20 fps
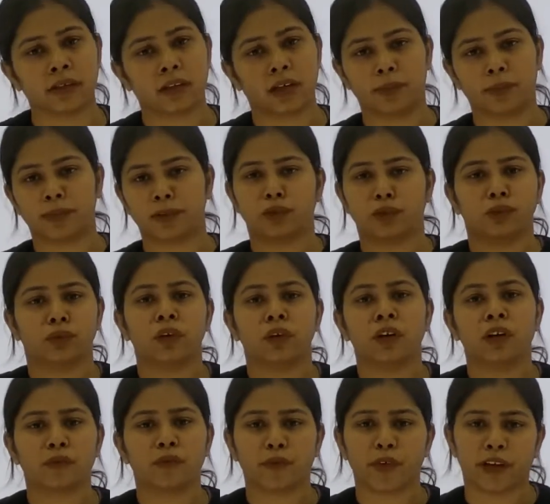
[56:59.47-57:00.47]
up to
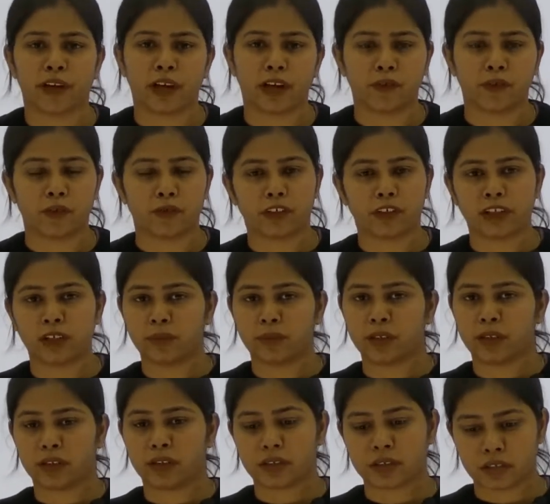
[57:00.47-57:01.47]
1 hour 15
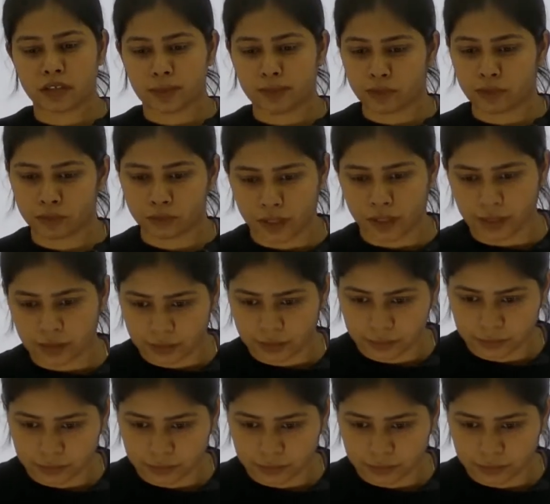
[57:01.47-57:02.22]
minutes, up to that.